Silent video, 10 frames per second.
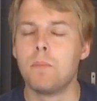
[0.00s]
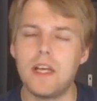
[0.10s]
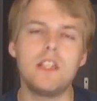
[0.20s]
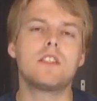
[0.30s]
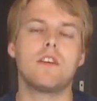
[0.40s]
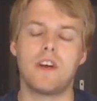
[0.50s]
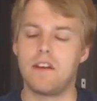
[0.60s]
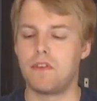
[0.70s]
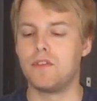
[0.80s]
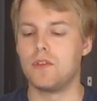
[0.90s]
mainly stuff I
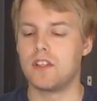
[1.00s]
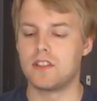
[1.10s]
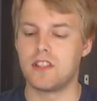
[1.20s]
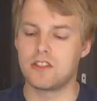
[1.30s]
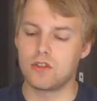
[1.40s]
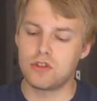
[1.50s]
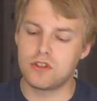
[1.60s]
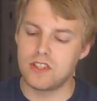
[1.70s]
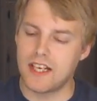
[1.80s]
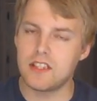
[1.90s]
have reviewed, as I said. So
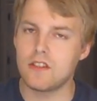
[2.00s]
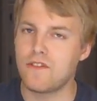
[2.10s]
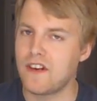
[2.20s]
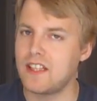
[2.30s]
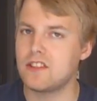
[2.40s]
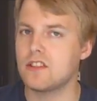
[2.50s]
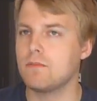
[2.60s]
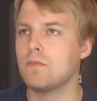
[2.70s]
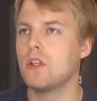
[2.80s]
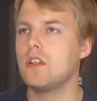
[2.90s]
it's nice to find
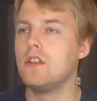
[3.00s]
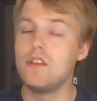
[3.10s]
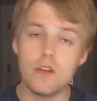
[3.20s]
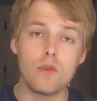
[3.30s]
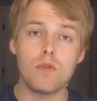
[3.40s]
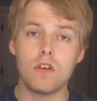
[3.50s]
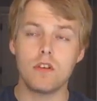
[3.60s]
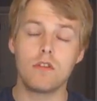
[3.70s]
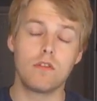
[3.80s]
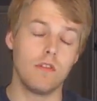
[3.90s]
some new
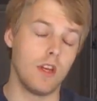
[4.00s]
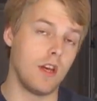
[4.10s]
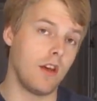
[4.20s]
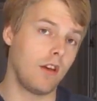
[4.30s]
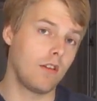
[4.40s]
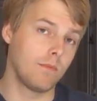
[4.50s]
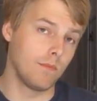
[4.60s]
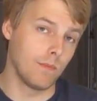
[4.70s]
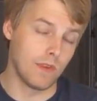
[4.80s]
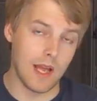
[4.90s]

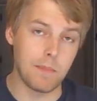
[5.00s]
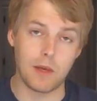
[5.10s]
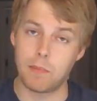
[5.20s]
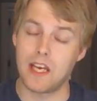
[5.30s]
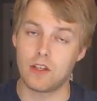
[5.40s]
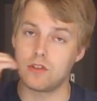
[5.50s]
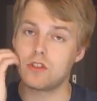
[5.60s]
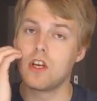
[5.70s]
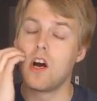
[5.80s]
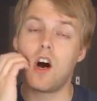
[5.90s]
Lambic
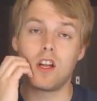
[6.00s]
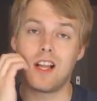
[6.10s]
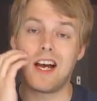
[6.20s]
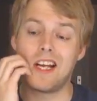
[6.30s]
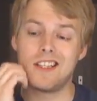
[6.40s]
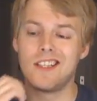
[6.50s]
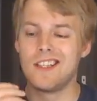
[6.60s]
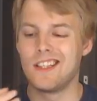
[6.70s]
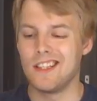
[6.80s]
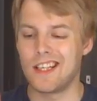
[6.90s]
makers online,
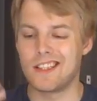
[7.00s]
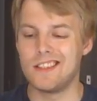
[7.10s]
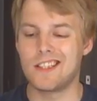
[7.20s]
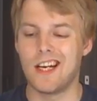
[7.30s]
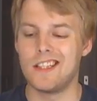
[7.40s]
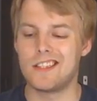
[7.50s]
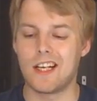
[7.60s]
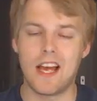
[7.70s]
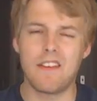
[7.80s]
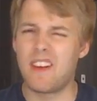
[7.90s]
like these guys
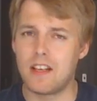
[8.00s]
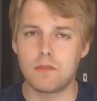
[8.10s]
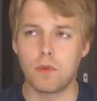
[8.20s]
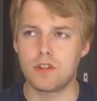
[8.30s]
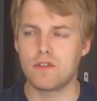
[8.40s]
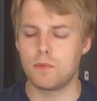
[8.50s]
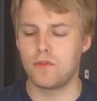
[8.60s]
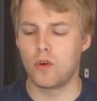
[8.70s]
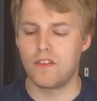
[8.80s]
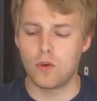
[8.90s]
that I haven't had much from before.